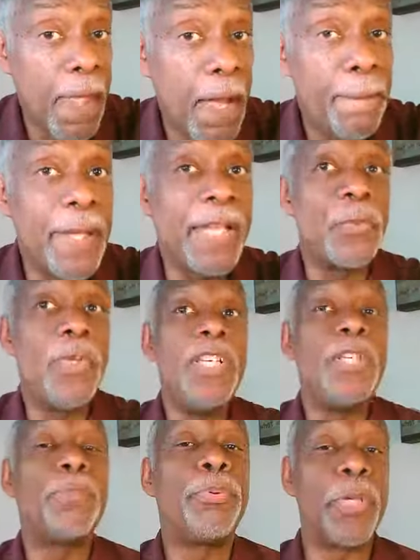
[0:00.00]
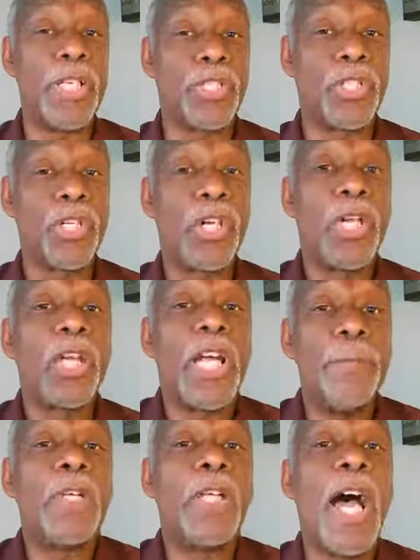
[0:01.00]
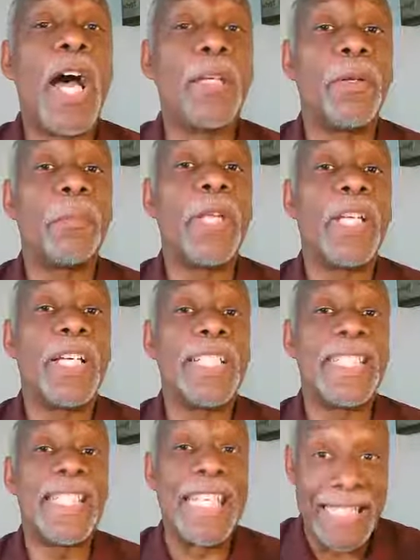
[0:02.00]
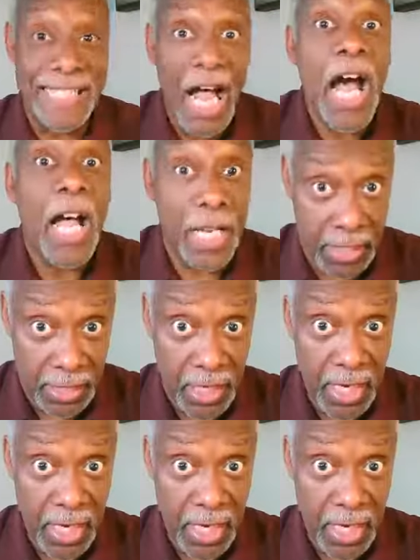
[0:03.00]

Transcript: because we need to preach, come to God because He's God,